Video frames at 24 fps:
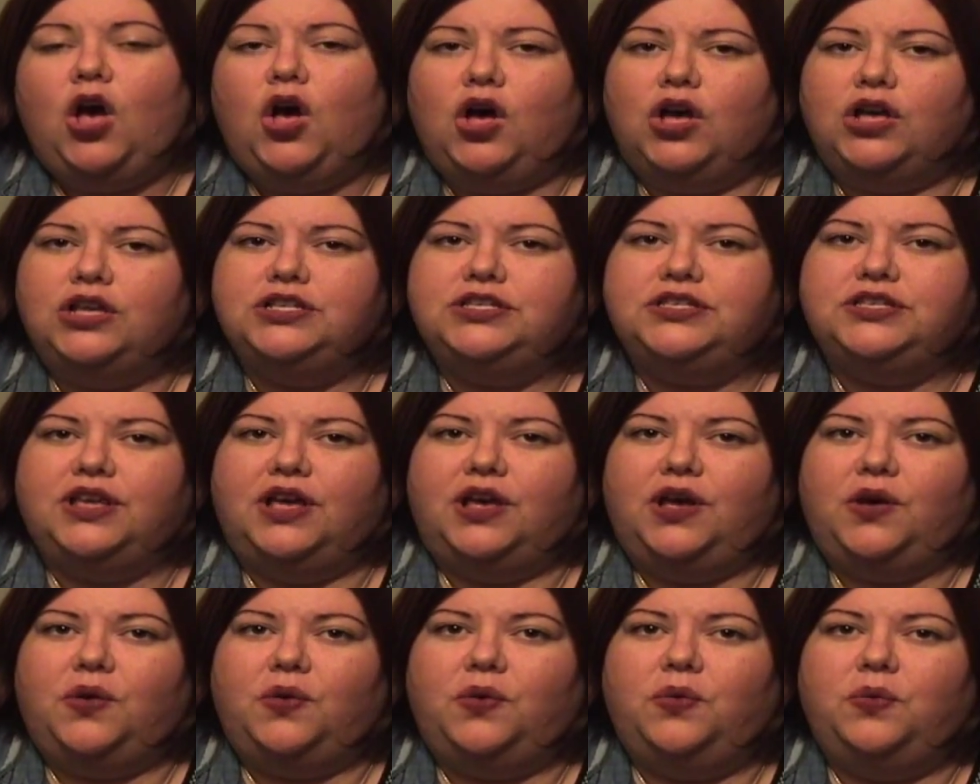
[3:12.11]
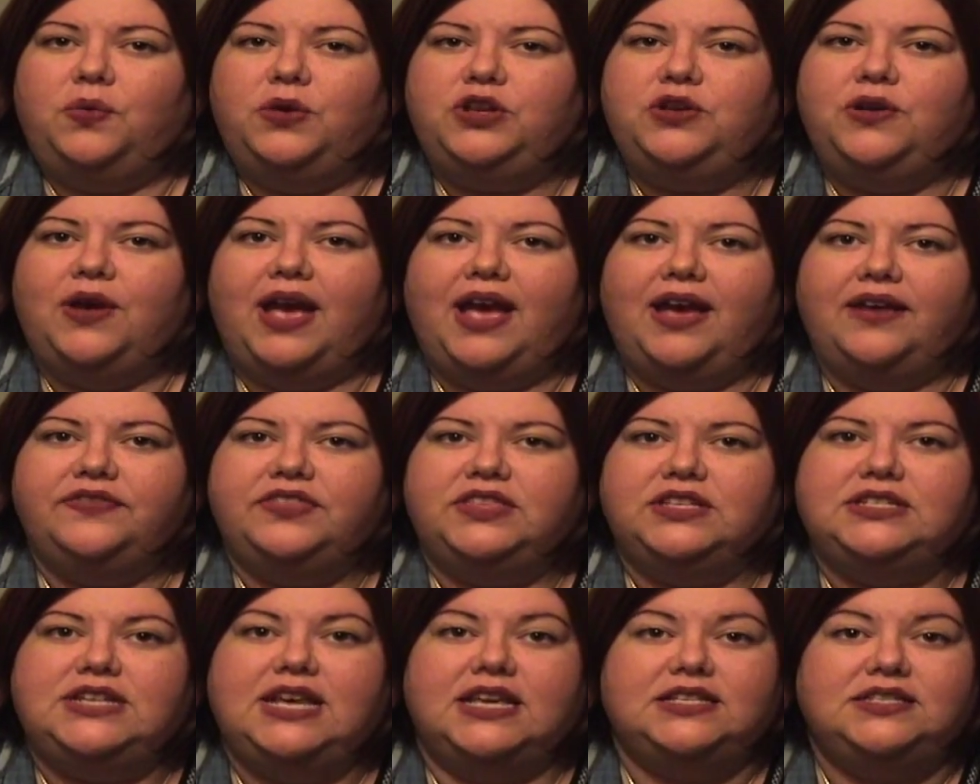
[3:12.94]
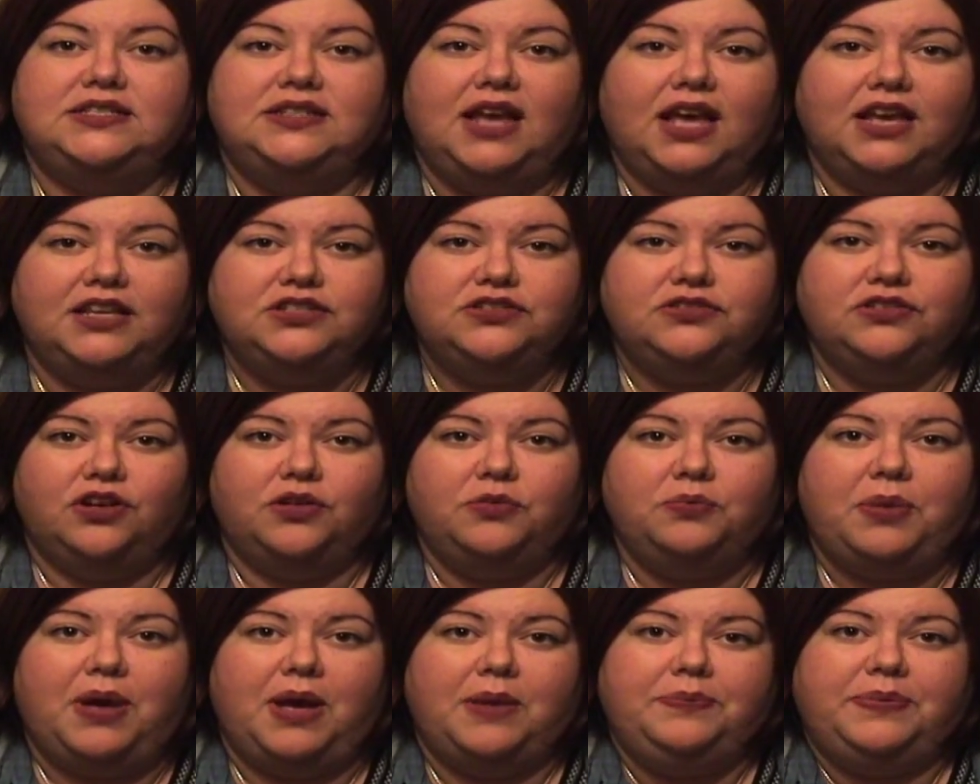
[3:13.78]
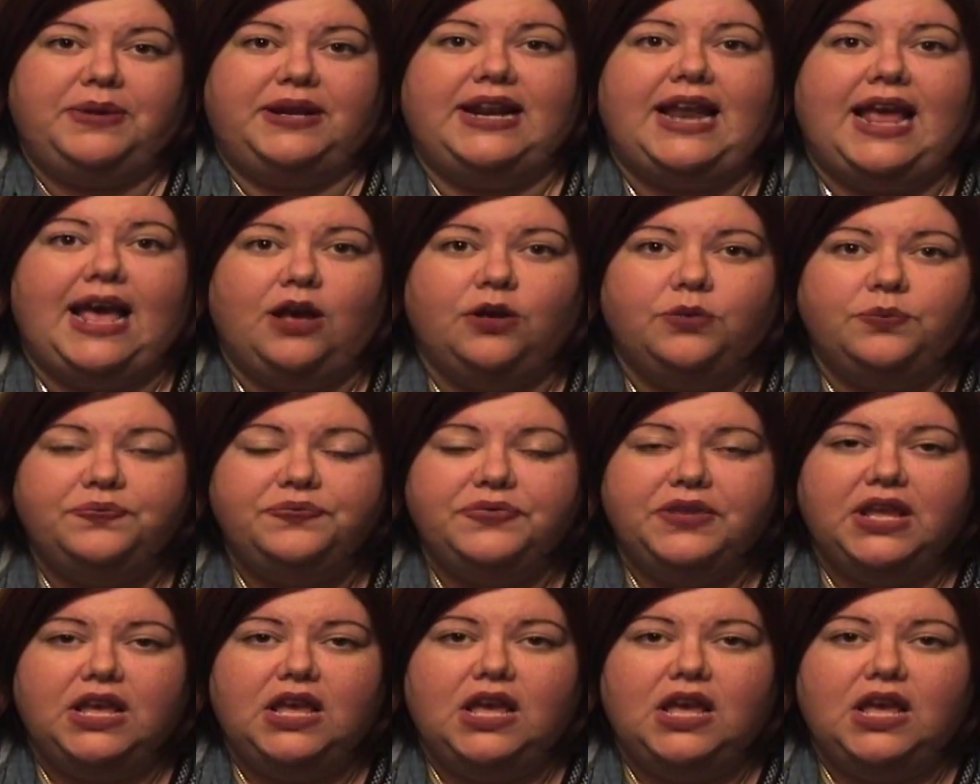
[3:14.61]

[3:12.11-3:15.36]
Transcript: Also, when you have the testosterone pumping out,